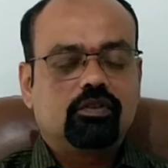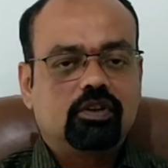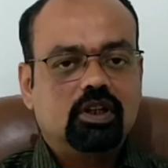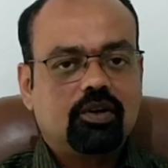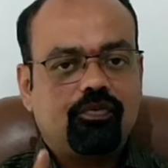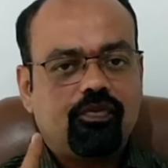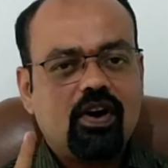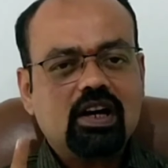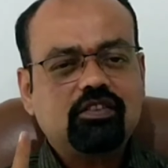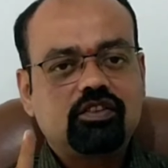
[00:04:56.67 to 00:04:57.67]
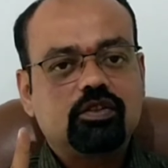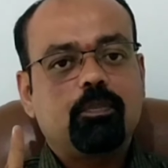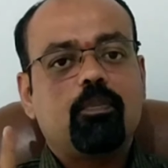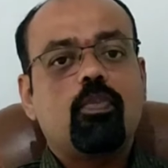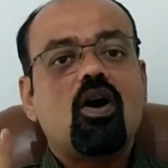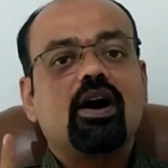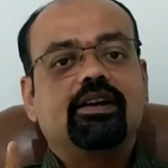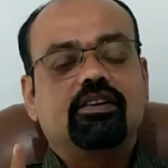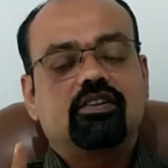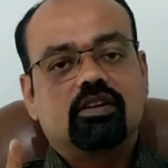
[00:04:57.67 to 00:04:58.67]
the first
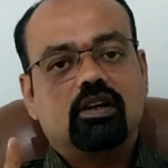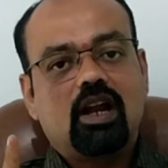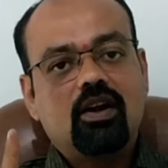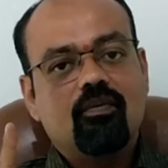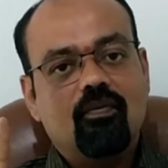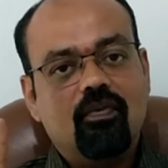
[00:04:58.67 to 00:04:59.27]
point and